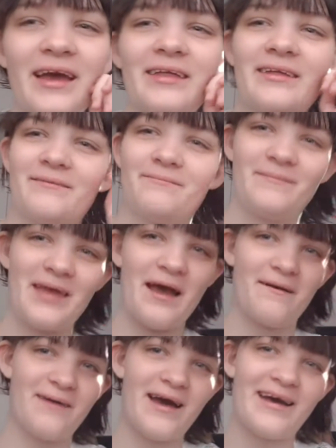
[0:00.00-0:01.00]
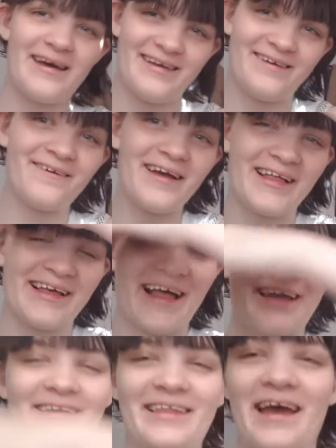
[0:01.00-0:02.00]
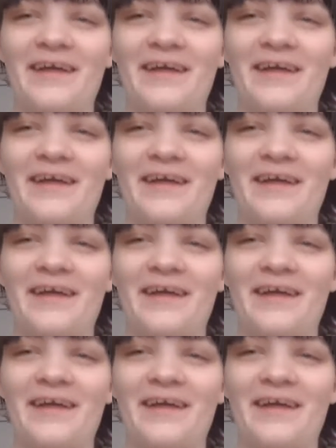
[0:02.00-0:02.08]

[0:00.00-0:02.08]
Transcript: And yeah, I really like